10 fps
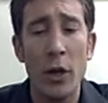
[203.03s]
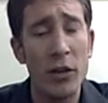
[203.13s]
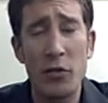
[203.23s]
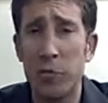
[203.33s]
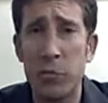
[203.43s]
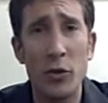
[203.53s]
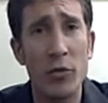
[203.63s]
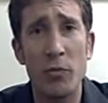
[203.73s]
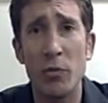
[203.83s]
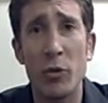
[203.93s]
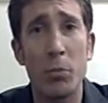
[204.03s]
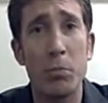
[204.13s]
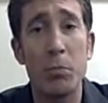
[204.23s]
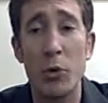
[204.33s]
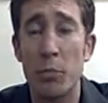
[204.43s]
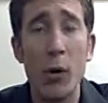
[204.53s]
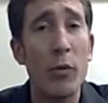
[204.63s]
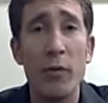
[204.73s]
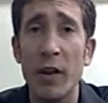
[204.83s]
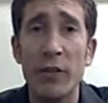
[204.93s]
You're
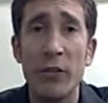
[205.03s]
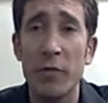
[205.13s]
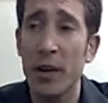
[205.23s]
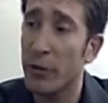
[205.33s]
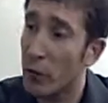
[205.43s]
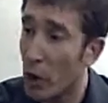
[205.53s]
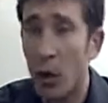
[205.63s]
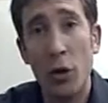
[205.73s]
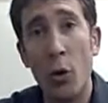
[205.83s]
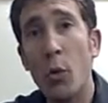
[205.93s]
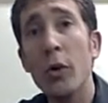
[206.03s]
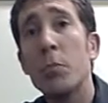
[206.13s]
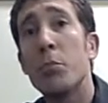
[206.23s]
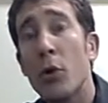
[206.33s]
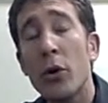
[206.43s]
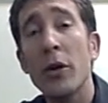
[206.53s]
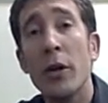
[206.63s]
both face to face. Go on and book